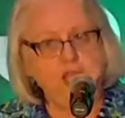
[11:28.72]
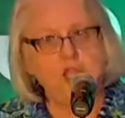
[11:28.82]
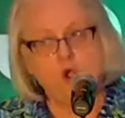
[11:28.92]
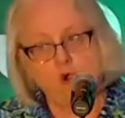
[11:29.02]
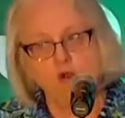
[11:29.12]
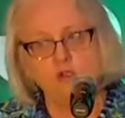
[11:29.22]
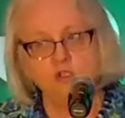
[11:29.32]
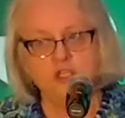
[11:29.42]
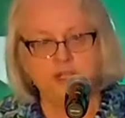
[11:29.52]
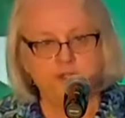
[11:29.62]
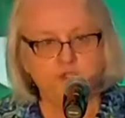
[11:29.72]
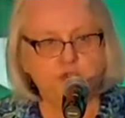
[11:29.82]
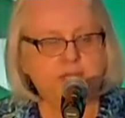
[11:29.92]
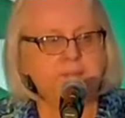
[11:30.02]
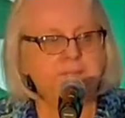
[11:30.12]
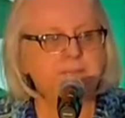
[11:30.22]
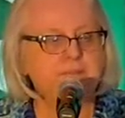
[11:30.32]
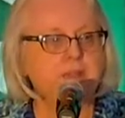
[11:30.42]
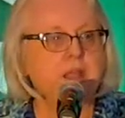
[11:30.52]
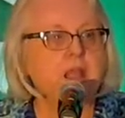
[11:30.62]
Big Orange Country,
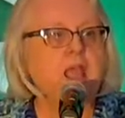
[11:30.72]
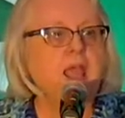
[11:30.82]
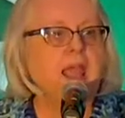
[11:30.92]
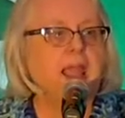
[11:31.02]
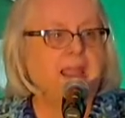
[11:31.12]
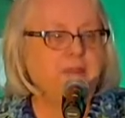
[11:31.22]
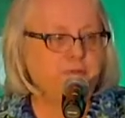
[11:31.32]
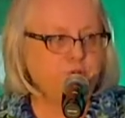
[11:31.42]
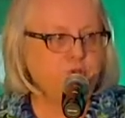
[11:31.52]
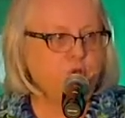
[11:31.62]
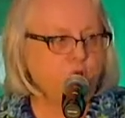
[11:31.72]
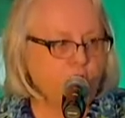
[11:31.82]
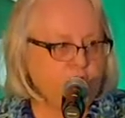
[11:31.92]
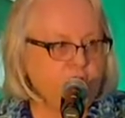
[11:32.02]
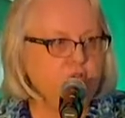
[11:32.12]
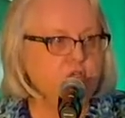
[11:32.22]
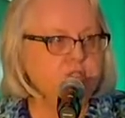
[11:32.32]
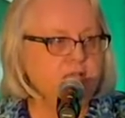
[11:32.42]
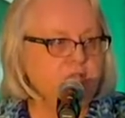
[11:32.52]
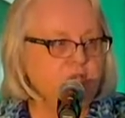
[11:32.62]
and through her years
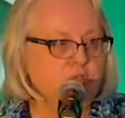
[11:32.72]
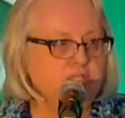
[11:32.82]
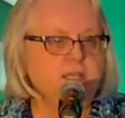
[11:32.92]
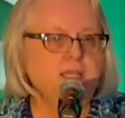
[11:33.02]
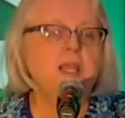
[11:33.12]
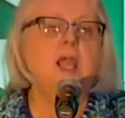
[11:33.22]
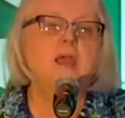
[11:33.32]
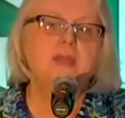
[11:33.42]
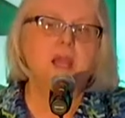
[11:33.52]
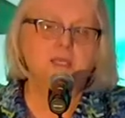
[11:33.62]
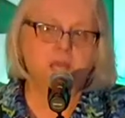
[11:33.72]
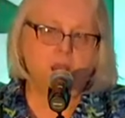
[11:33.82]
at UT, there's a